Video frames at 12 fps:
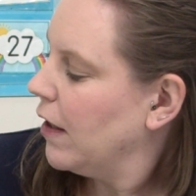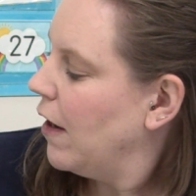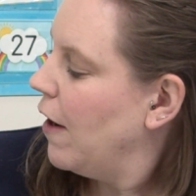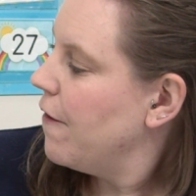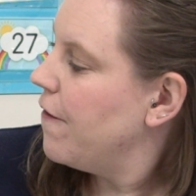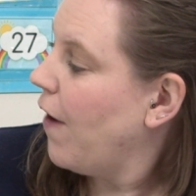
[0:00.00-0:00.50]

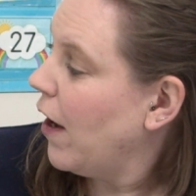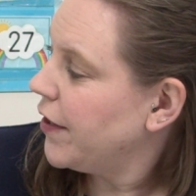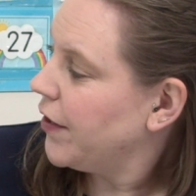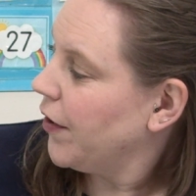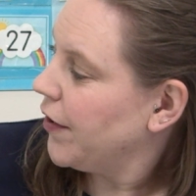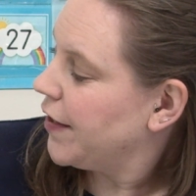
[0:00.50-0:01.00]

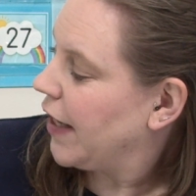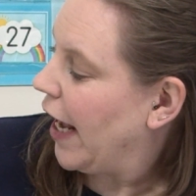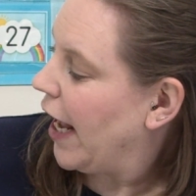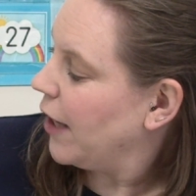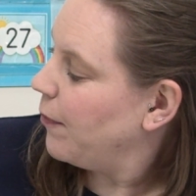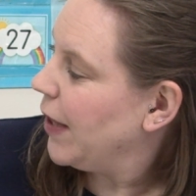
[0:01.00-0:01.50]
Fossils
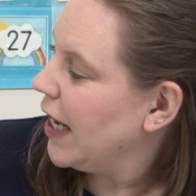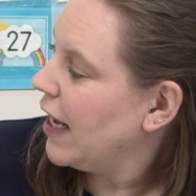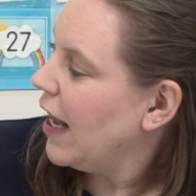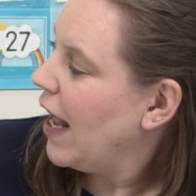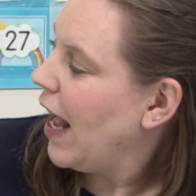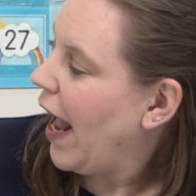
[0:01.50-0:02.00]
can
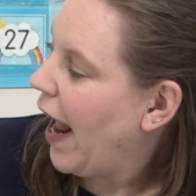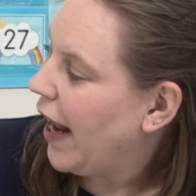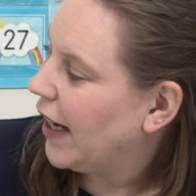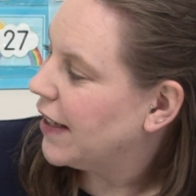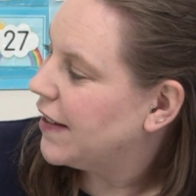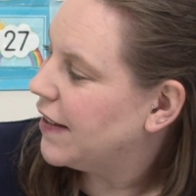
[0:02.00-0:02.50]
be
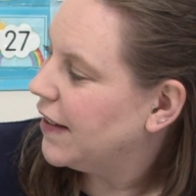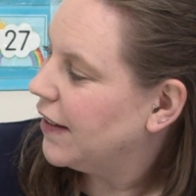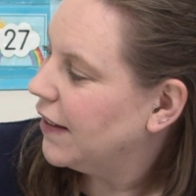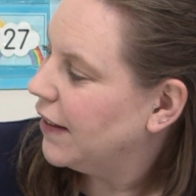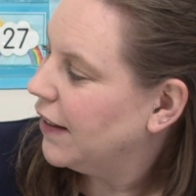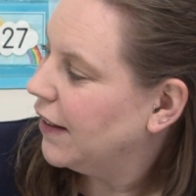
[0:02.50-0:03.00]
eggs.
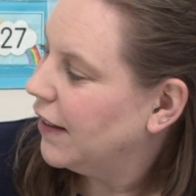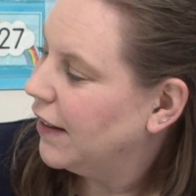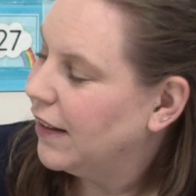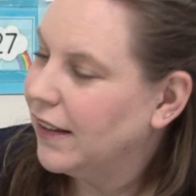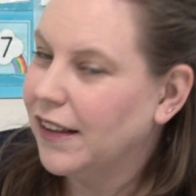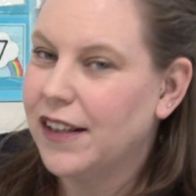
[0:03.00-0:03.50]

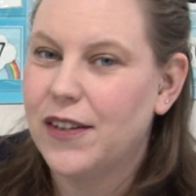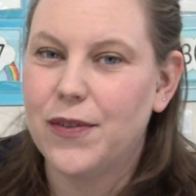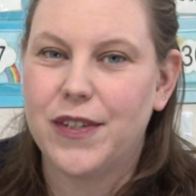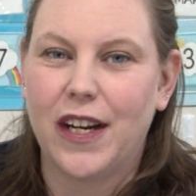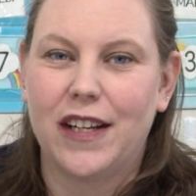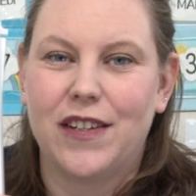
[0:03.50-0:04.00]
Look at those
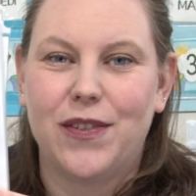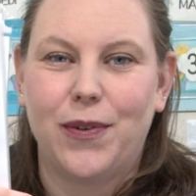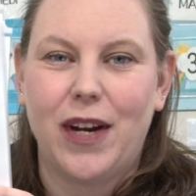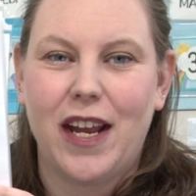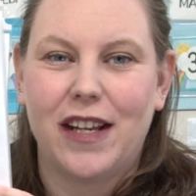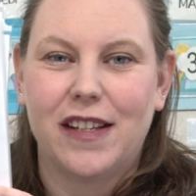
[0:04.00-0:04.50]
dinosaur
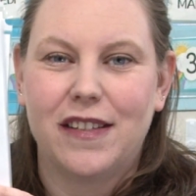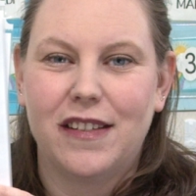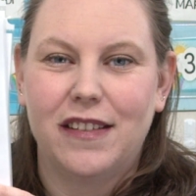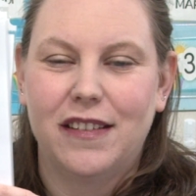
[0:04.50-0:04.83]
eggs.